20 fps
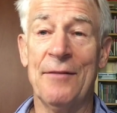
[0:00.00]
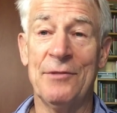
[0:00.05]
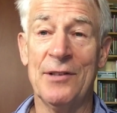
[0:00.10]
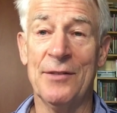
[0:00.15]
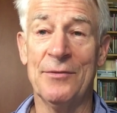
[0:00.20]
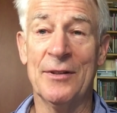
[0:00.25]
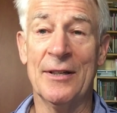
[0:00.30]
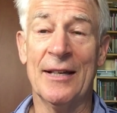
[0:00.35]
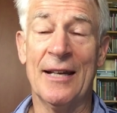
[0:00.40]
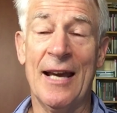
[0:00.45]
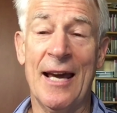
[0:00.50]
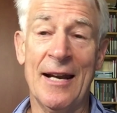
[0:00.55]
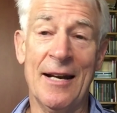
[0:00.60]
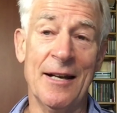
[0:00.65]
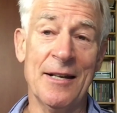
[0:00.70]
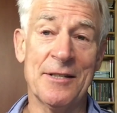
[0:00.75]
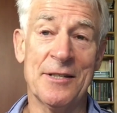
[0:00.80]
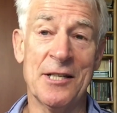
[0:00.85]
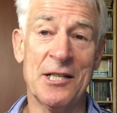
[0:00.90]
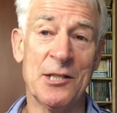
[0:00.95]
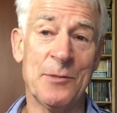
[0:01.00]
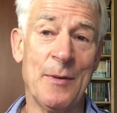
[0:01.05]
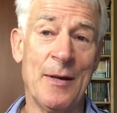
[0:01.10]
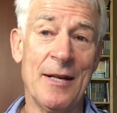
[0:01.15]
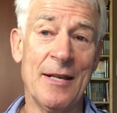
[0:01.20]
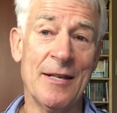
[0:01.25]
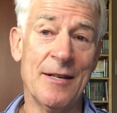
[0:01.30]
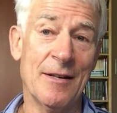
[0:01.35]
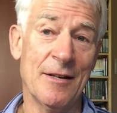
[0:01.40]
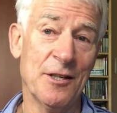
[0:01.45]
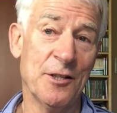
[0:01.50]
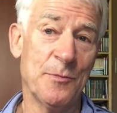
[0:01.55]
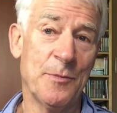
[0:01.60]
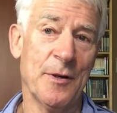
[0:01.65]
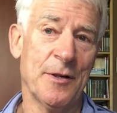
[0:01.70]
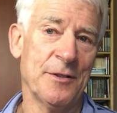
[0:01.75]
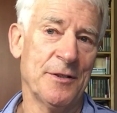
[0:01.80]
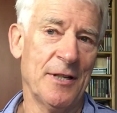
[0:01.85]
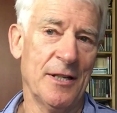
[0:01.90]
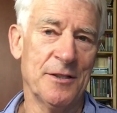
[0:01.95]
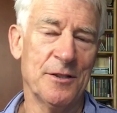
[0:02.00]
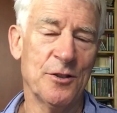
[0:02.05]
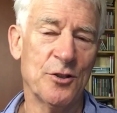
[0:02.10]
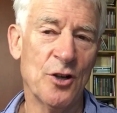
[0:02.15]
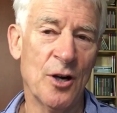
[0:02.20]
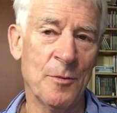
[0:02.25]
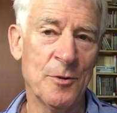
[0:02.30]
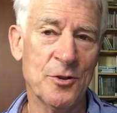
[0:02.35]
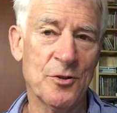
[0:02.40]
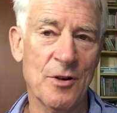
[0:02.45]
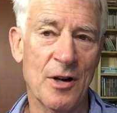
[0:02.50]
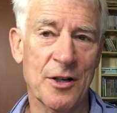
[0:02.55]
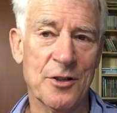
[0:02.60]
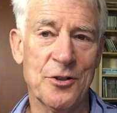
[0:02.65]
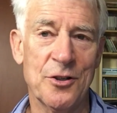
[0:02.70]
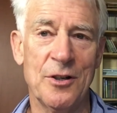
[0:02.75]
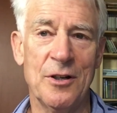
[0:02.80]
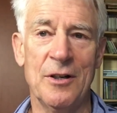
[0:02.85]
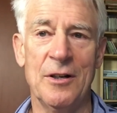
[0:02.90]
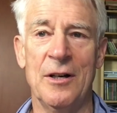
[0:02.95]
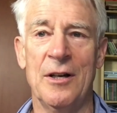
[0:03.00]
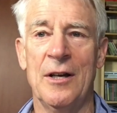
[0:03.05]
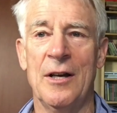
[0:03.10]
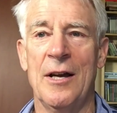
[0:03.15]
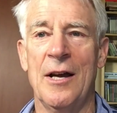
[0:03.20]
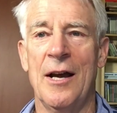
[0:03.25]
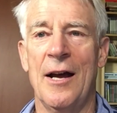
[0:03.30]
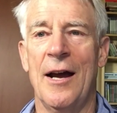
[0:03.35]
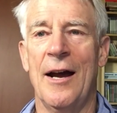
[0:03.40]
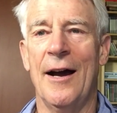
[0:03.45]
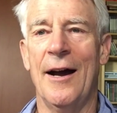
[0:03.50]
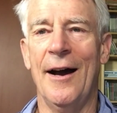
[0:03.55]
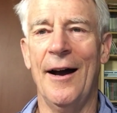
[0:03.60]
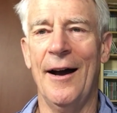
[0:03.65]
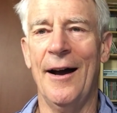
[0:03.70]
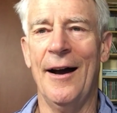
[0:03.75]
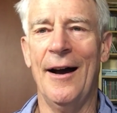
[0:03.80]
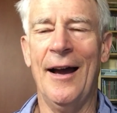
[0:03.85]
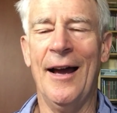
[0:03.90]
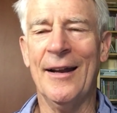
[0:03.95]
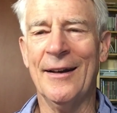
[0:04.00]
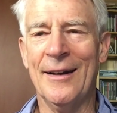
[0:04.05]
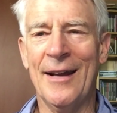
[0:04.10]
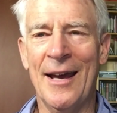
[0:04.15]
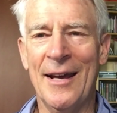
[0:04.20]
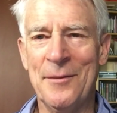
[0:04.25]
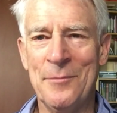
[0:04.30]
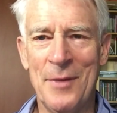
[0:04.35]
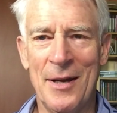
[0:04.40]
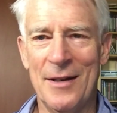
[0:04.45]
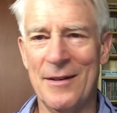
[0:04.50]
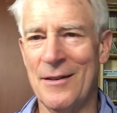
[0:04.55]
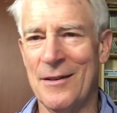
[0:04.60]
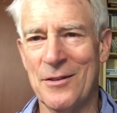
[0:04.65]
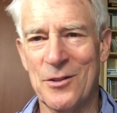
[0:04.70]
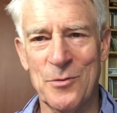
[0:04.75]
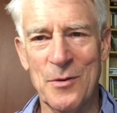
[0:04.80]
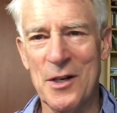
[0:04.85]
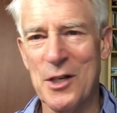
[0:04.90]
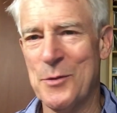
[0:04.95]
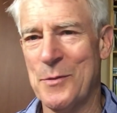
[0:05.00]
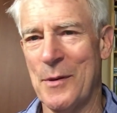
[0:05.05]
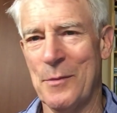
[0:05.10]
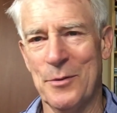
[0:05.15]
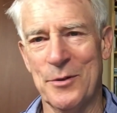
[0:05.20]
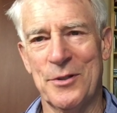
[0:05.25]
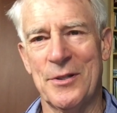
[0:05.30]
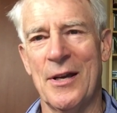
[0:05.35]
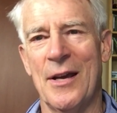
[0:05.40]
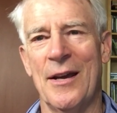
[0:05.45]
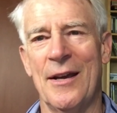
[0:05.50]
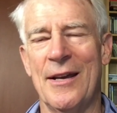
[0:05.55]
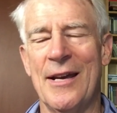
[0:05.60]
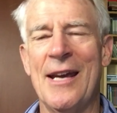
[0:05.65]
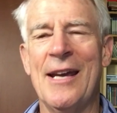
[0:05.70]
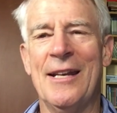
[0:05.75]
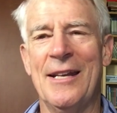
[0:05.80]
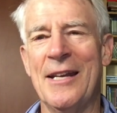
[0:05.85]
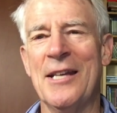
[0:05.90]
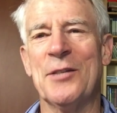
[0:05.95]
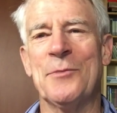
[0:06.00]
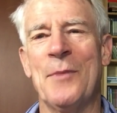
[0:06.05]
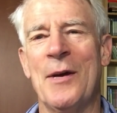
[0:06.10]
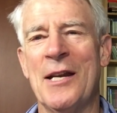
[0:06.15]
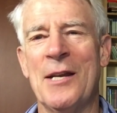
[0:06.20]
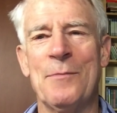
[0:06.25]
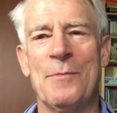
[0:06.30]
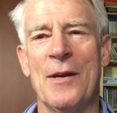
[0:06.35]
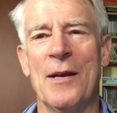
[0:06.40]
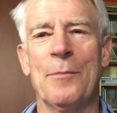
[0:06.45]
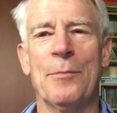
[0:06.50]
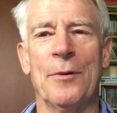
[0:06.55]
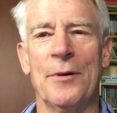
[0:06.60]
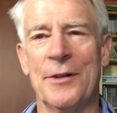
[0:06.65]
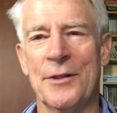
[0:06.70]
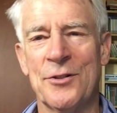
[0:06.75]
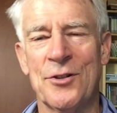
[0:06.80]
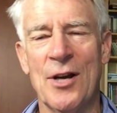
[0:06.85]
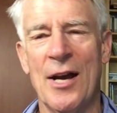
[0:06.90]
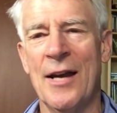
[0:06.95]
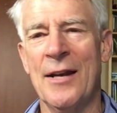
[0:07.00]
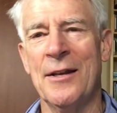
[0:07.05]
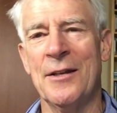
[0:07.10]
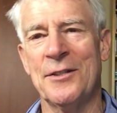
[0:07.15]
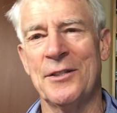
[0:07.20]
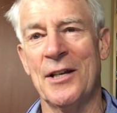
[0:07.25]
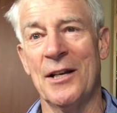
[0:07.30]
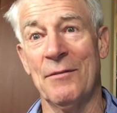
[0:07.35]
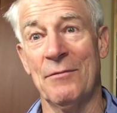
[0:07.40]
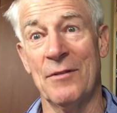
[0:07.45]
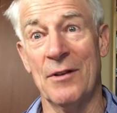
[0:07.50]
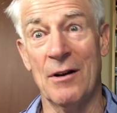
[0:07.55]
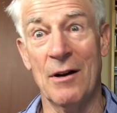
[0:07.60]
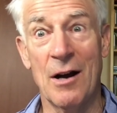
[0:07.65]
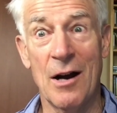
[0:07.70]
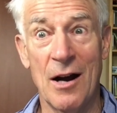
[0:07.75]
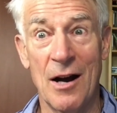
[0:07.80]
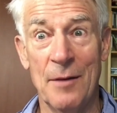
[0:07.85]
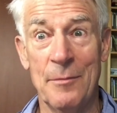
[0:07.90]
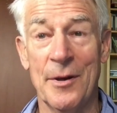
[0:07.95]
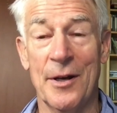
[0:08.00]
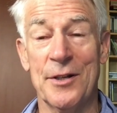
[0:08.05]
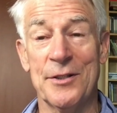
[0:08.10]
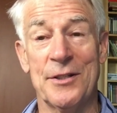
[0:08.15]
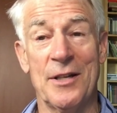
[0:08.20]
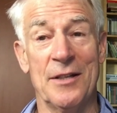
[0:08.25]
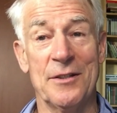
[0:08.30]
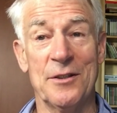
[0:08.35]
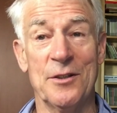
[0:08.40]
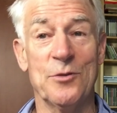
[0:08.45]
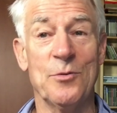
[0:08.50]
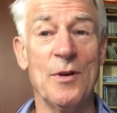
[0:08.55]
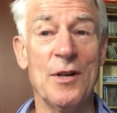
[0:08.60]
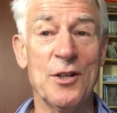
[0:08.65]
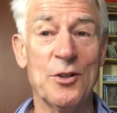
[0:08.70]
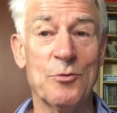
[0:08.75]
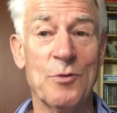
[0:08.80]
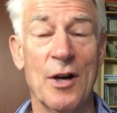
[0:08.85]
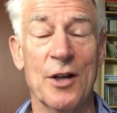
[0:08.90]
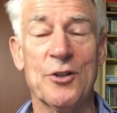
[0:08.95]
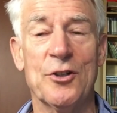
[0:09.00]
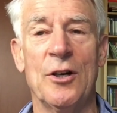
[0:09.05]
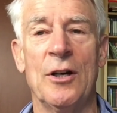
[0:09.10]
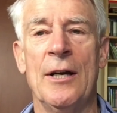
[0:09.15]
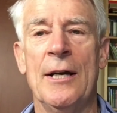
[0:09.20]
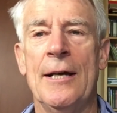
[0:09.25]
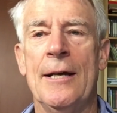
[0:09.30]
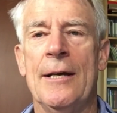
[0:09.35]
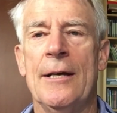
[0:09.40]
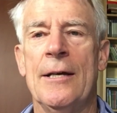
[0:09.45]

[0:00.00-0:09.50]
have lived in Canada since many years because that's the German structure. Uh, and and many, uh, Swedish people say it is many people in China instead of there are because that's the Swedish structure.